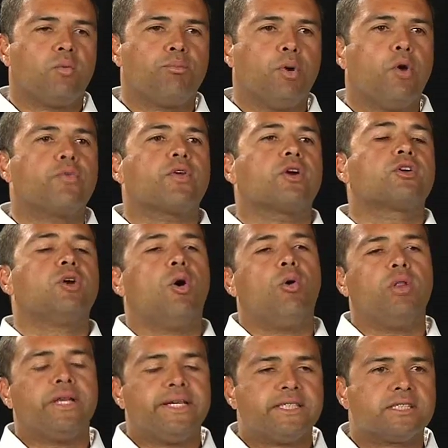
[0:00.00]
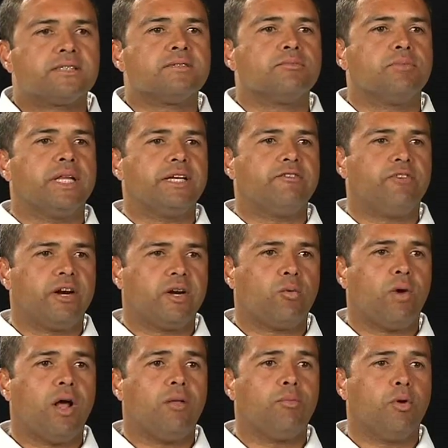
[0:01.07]
both our goalies played very
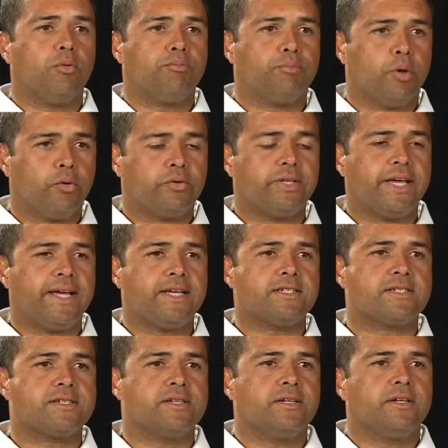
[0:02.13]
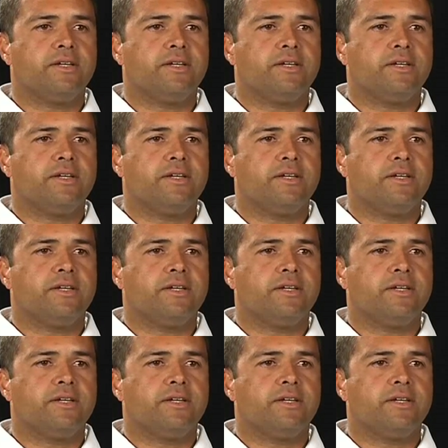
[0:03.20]
well both, both days.